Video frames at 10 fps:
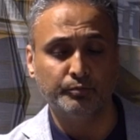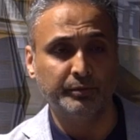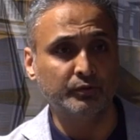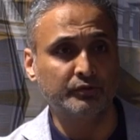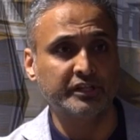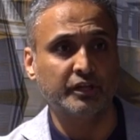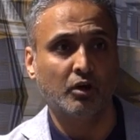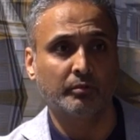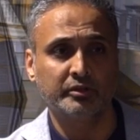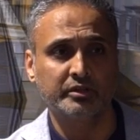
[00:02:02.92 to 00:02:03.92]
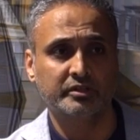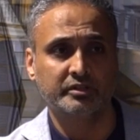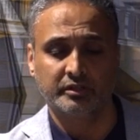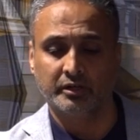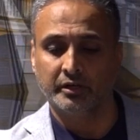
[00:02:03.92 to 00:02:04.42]
B2C
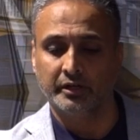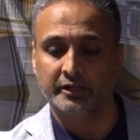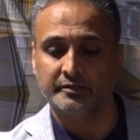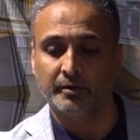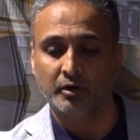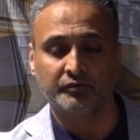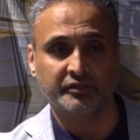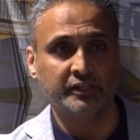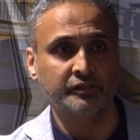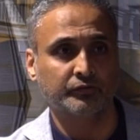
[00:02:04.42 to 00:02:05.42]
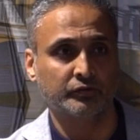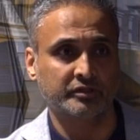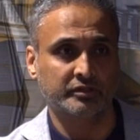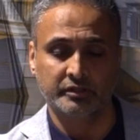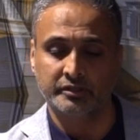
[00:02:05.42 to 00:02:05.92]
commerce as part of
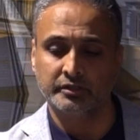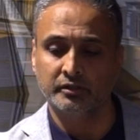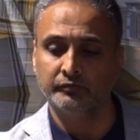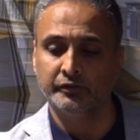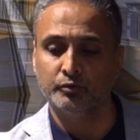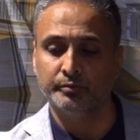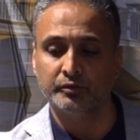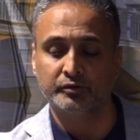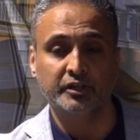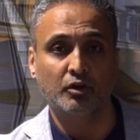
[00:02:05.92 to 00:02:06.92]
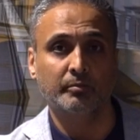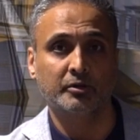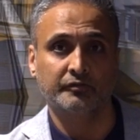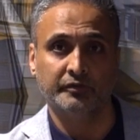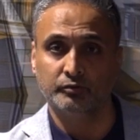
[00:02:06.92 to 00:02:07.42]
Salesforce Digital. We do B2C
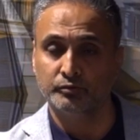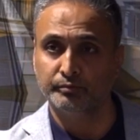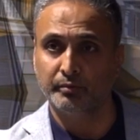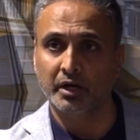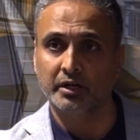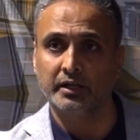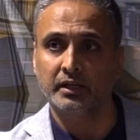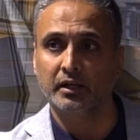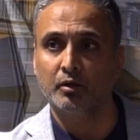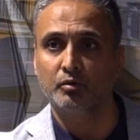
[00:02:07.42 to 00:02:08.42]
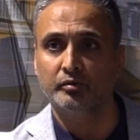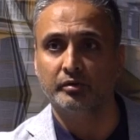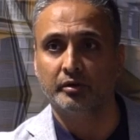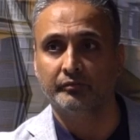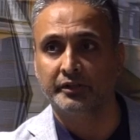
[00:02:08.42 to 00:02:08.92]
commerce. We do Marketing Cloud.
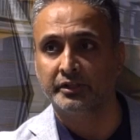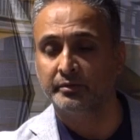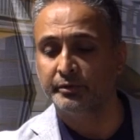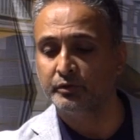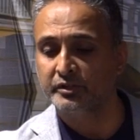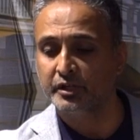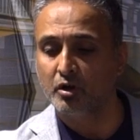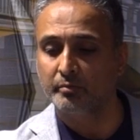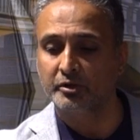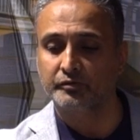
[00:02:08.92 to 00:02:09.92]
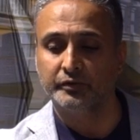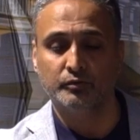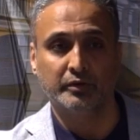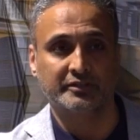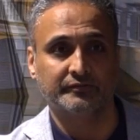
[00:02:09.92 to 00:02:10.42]
Within the B2C commerce, we
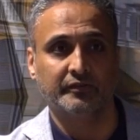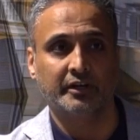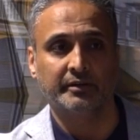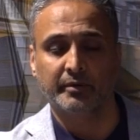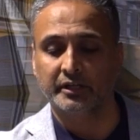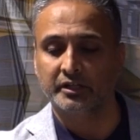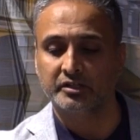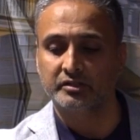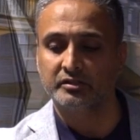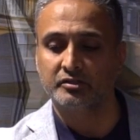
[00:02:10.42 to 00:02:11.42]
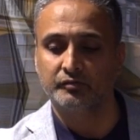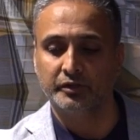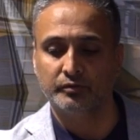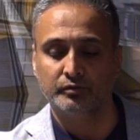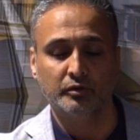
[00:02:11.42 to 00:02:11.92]
do SFRA migrations. We
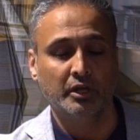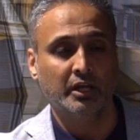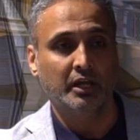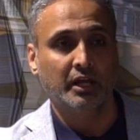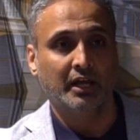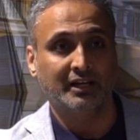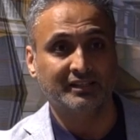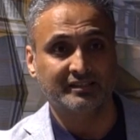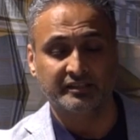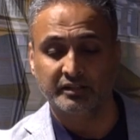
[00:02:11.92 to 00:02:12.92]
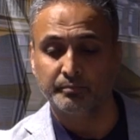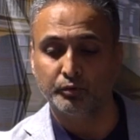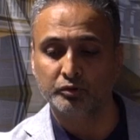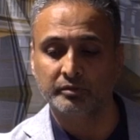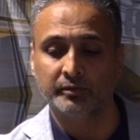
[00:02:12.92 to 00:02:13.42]
do headless and
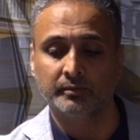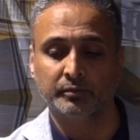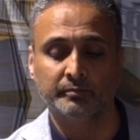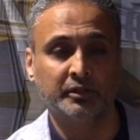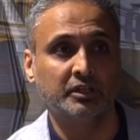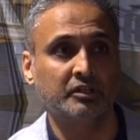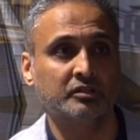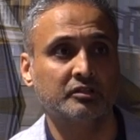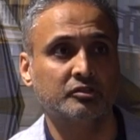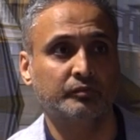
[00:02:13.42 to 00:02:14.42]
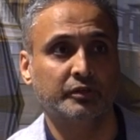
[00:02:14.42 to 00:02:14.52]
composable implementations.